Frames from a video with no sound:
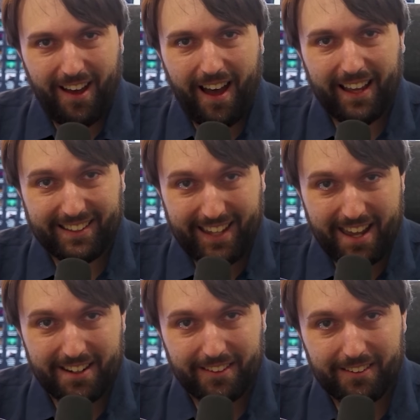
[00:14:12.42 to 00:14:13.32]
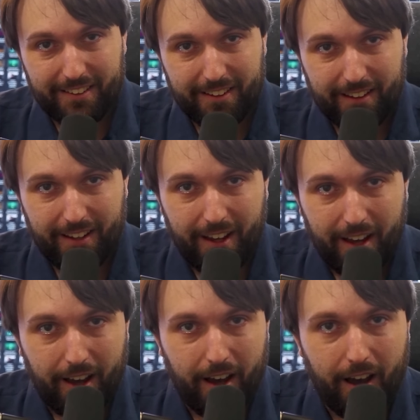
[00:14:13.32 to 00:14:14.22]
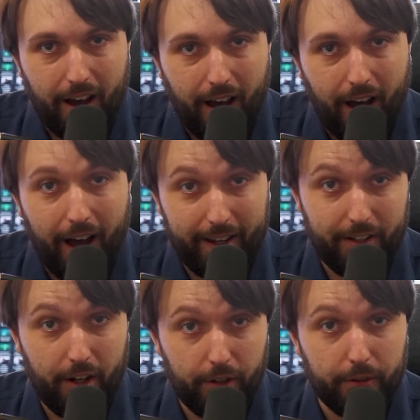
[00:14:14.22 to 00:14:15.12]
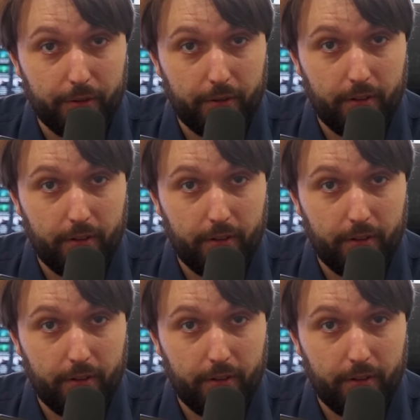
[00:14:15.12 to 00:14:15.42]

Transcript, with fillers: I get it. I know